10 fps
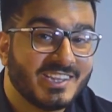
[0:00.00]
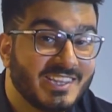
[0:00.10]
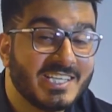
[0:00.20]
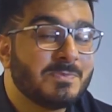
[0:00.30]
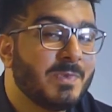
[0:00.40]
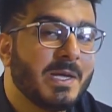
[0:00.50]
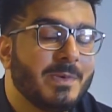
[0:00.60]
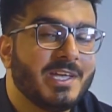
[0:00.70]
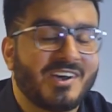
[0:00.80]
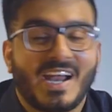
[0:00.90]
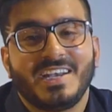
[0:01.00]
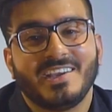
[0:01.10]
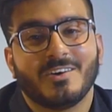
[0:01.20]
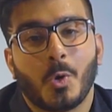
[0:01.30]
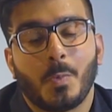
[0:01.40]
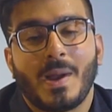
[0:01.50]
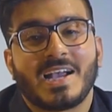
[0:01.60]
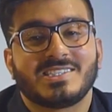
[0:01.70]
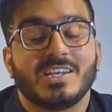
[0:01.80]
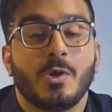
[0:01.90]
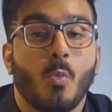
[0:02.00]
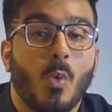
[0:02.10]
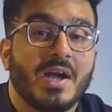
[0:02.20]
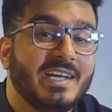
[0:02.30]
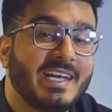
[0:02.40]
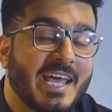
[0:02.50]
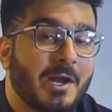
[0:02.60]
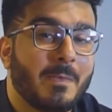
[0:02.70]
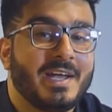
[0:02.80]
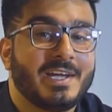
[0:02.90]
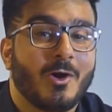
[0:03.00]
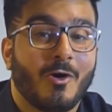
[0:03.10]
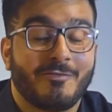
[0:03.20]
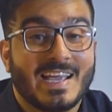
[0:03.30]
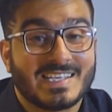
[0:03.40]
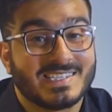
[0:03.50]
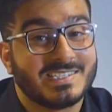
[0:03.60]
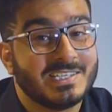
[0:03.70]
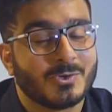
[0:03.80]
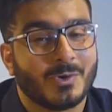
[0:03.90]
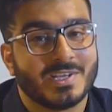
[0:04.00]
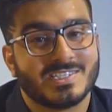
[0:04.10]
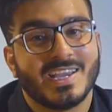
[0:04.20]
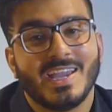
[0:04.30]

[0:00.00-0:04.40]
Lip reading: this baby right here packs in 1 terabyte of SSD storage